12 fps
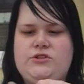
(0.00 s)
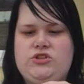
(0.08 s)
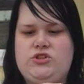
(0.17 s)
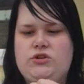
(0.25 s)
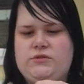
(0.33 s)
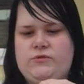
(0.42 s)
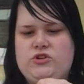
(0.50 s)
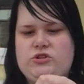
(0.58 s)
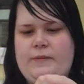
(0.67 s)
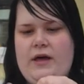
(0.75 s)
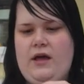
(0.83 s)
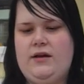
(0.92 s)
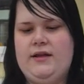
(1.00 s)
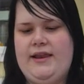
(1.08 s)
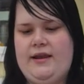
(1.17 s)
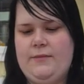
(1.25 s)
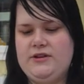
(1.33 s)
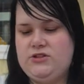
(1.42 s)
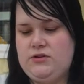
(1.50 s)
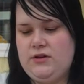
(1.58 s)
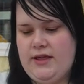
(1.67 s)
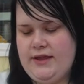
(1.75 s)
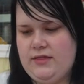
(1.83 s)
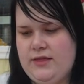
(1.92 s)
Just not as much sparkle in it, but I do
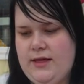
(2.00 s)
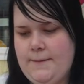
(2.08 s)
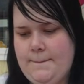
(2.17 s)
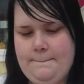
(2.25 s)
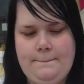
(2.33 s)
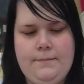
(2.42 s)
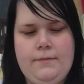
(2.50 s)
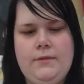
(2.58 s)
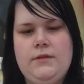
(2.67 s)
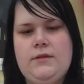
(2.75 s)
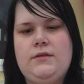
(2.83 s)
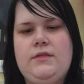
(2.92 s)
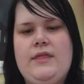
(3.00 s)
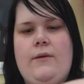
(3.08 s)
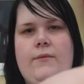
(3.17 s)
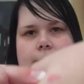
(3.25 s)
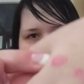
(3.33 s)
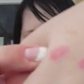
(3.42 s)
like that. That one.